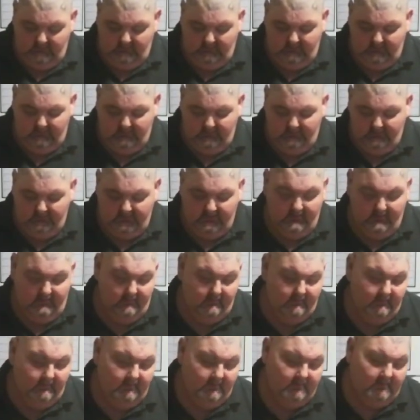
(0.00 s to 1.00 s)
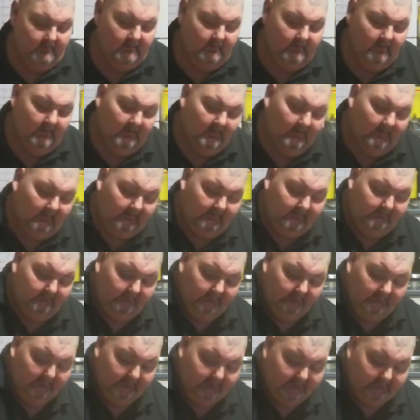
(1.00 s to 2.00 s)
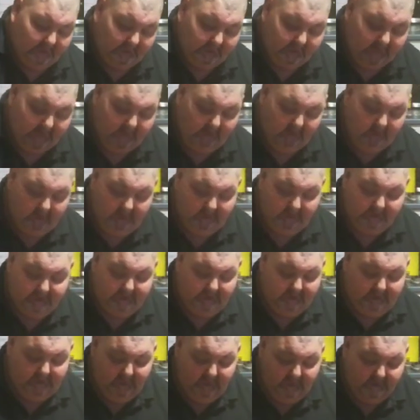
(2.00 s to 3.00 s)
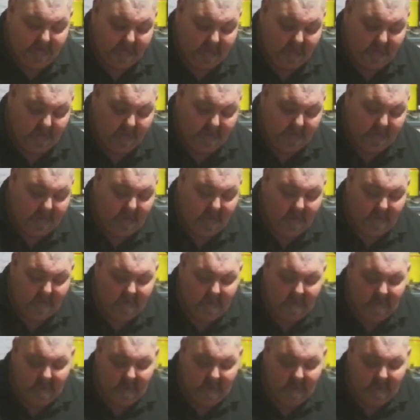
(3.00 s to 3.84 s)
there we go. Even this doesn't get wasted. This goes in our